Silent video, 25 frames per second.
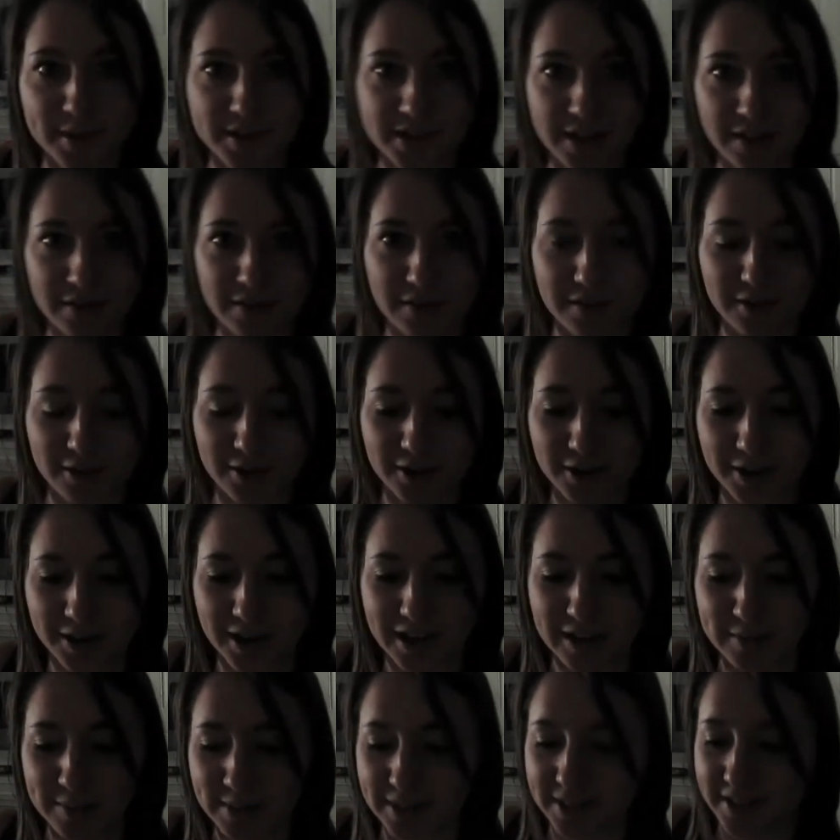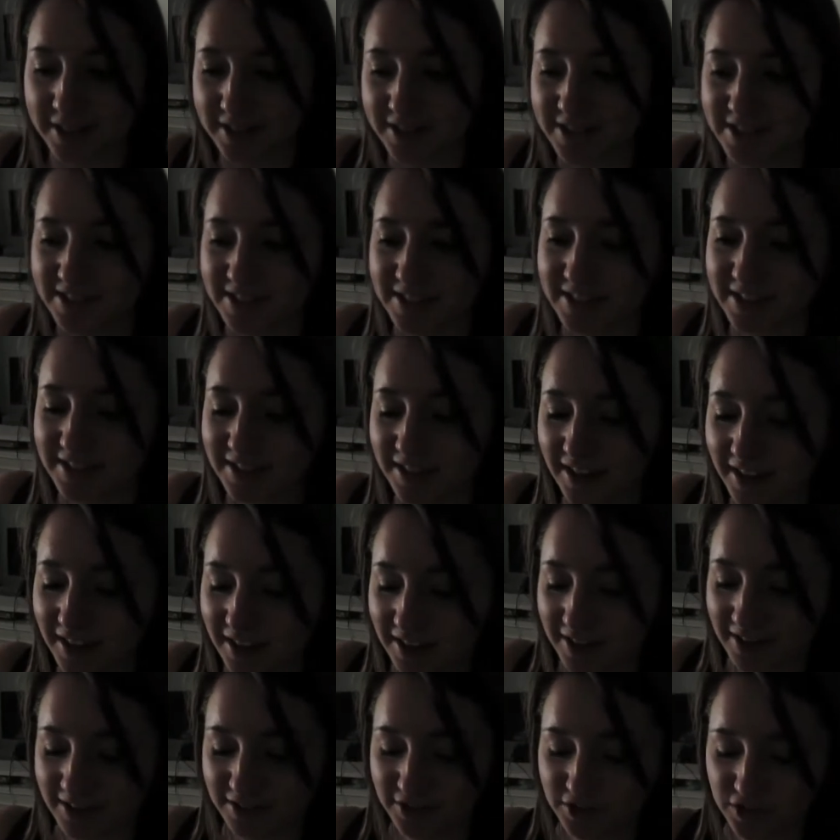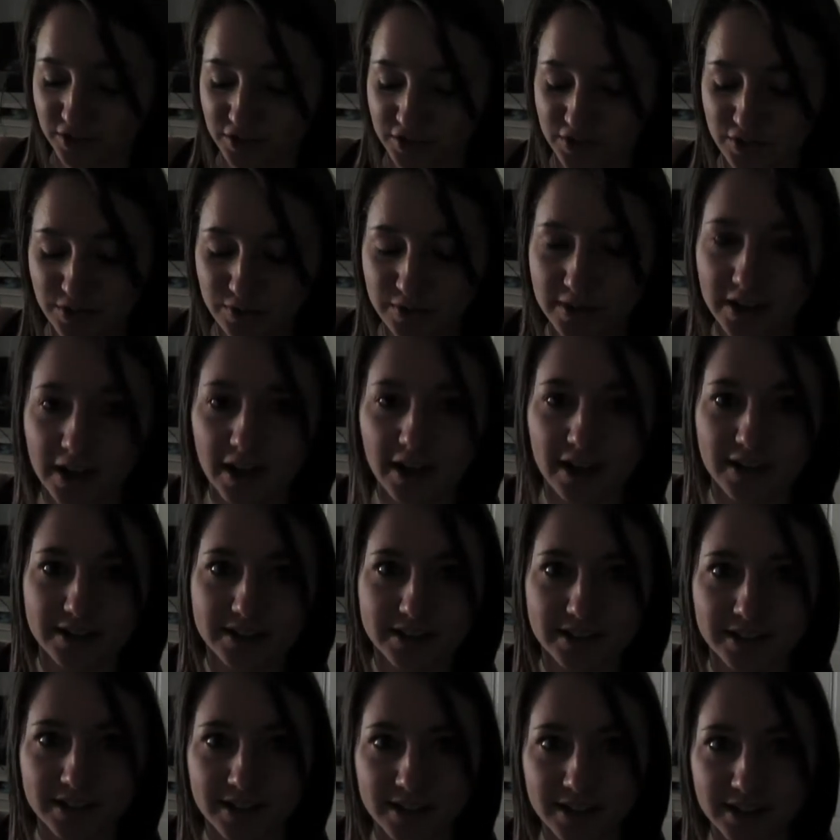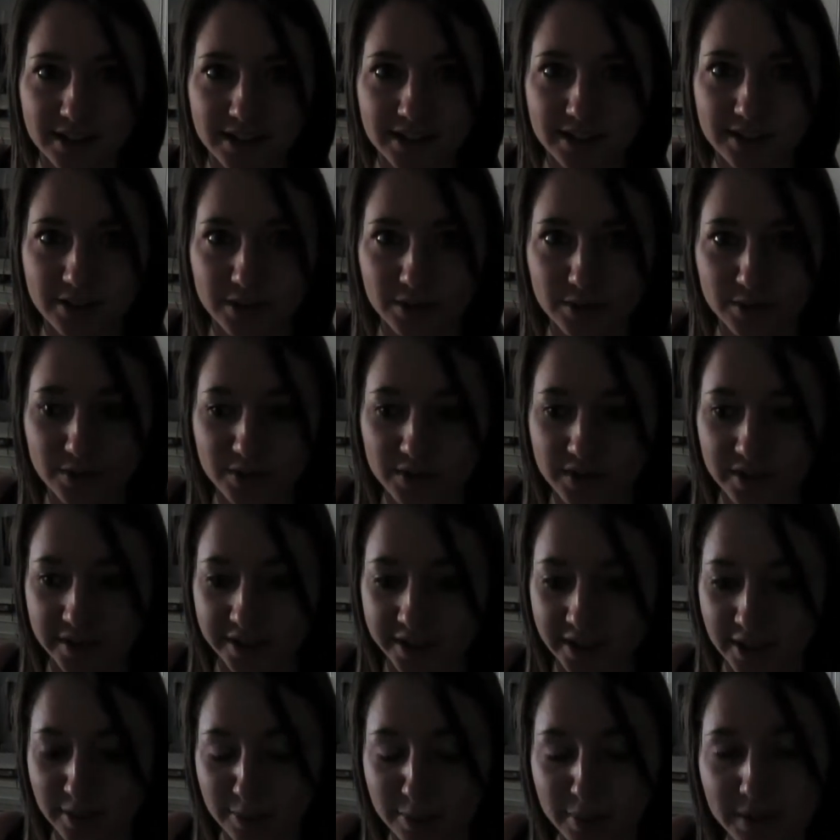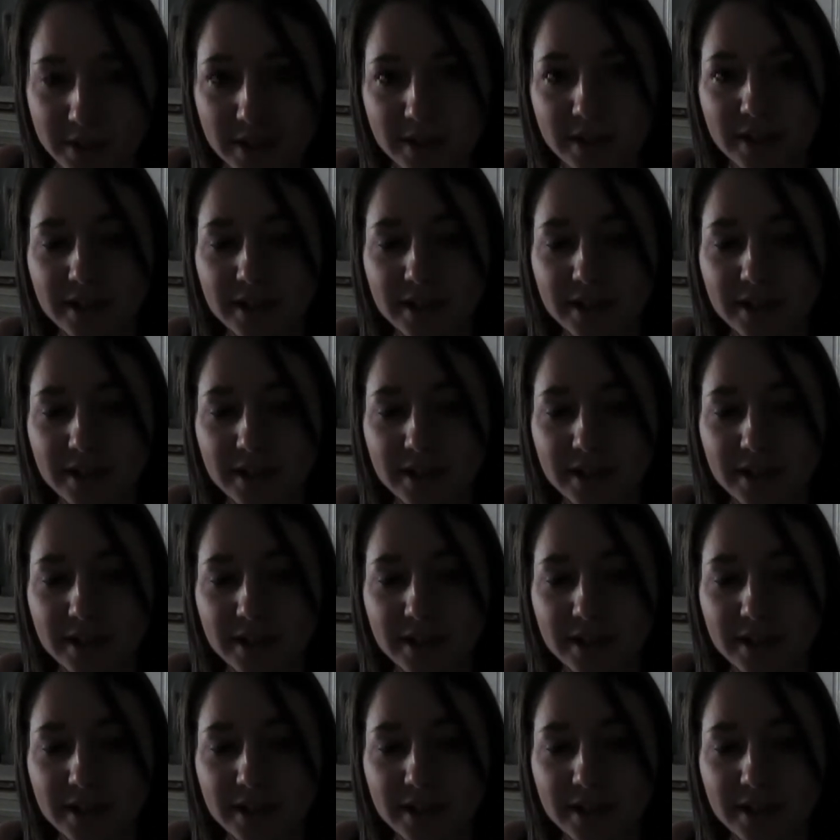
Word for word: at 7:30 because I just do that and I don't sleep.